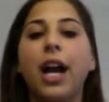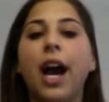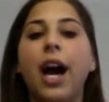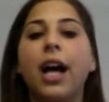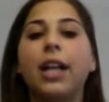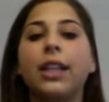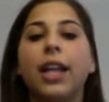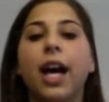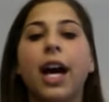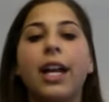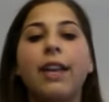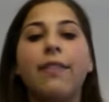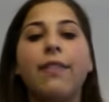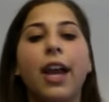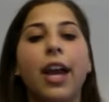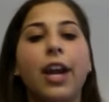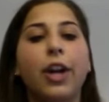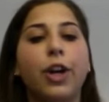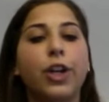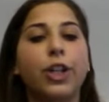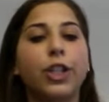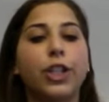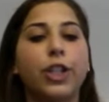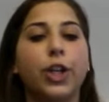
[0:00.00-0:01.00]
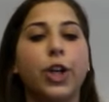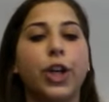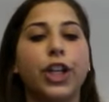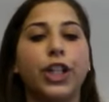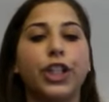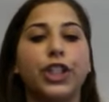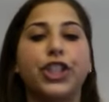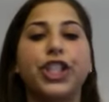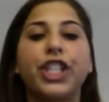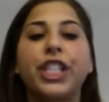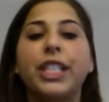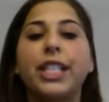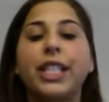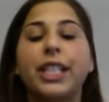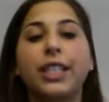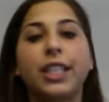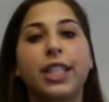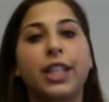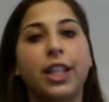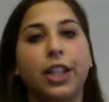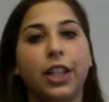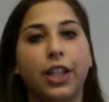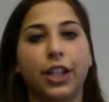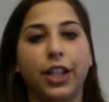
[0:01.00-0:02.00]
A lot of errors are intrinsic
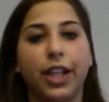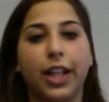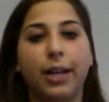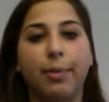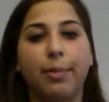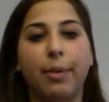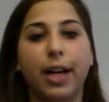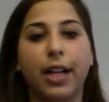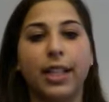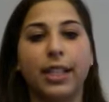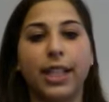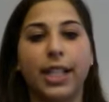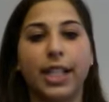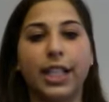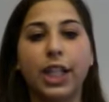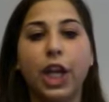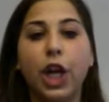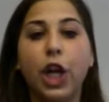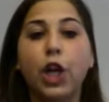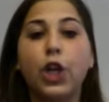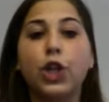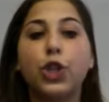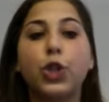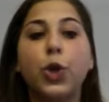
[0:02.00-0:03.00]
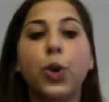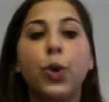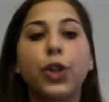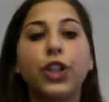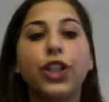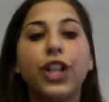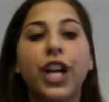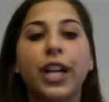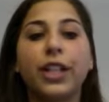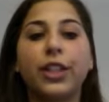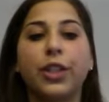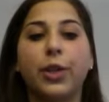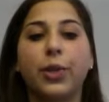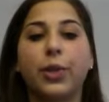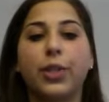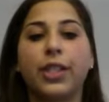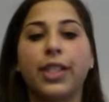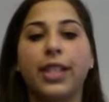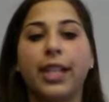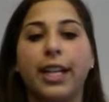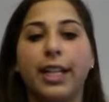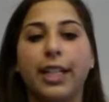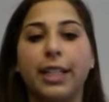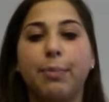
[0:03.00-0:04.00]
to the learning process. Don't correct those
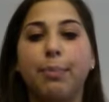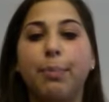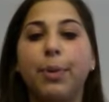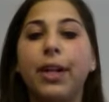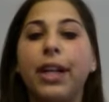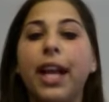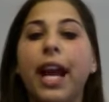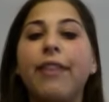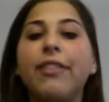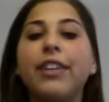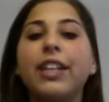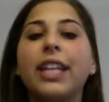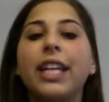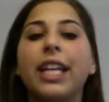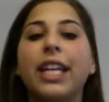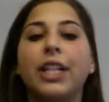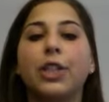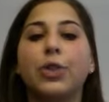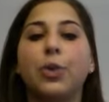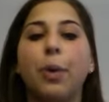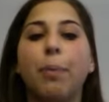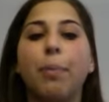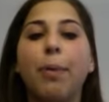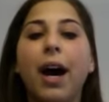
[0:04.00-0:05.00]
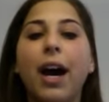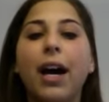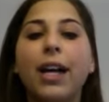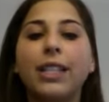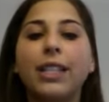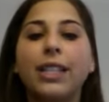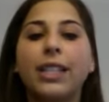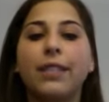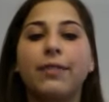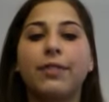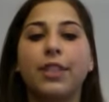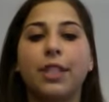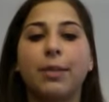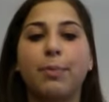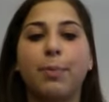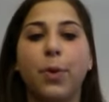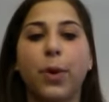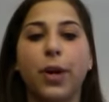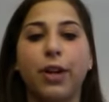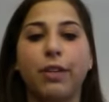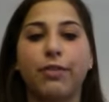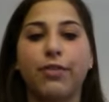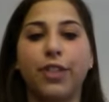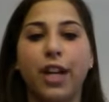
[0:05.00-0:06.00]
things. Put everything into a positive
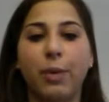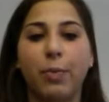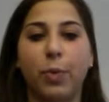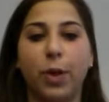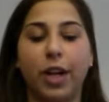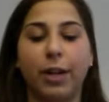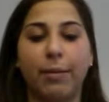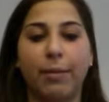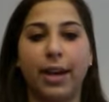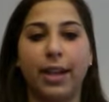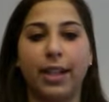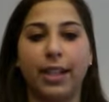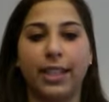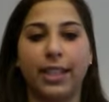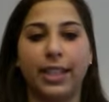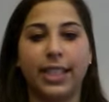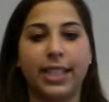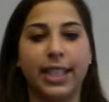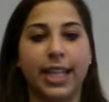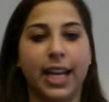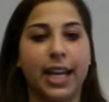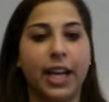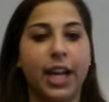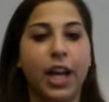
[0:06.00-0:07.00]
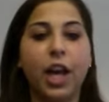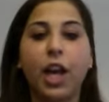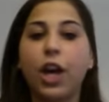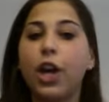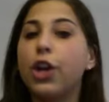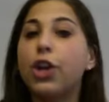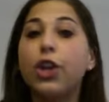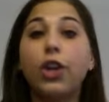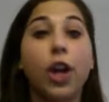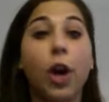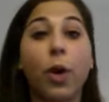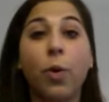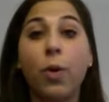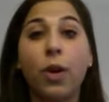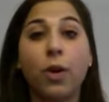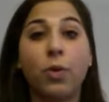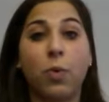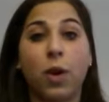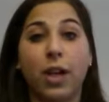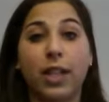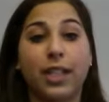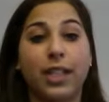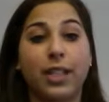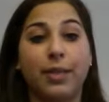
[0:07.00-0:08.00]
support framework model instead. No one
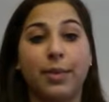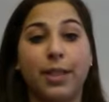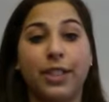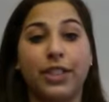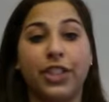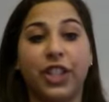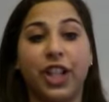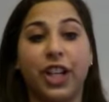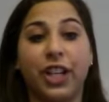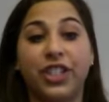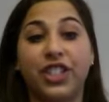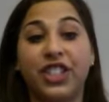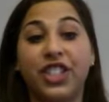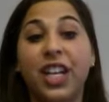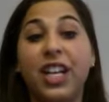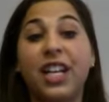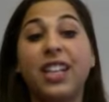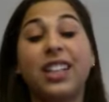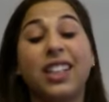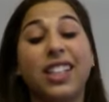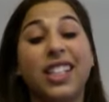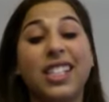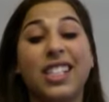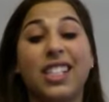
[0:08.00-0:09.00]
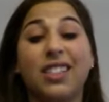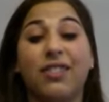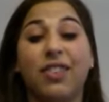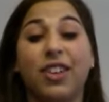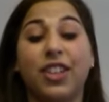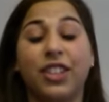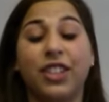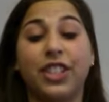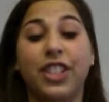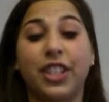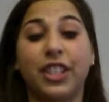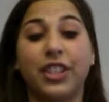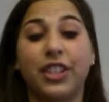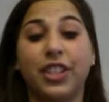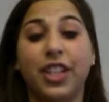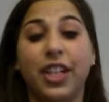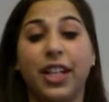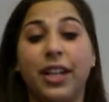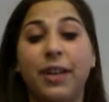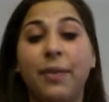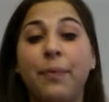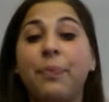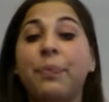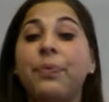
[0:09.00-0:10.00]
wants to be judged, least of all
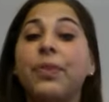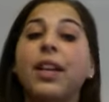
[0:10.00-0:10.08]
children.